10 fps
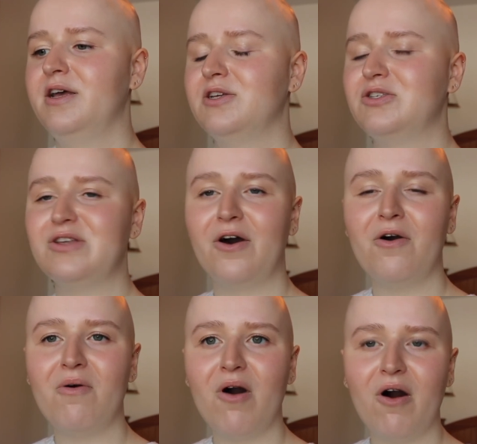
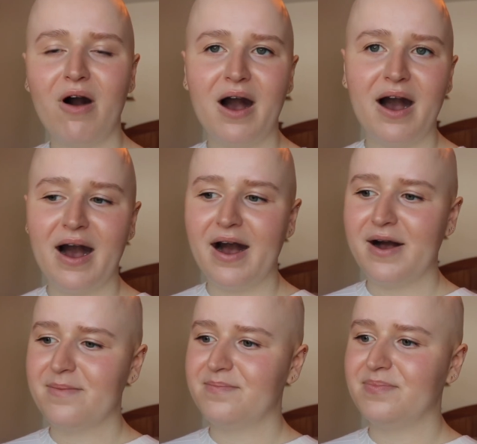so
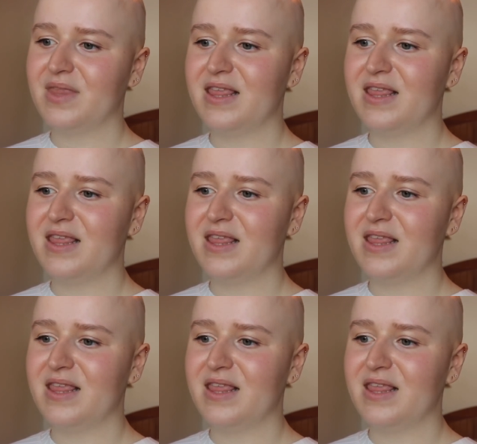um,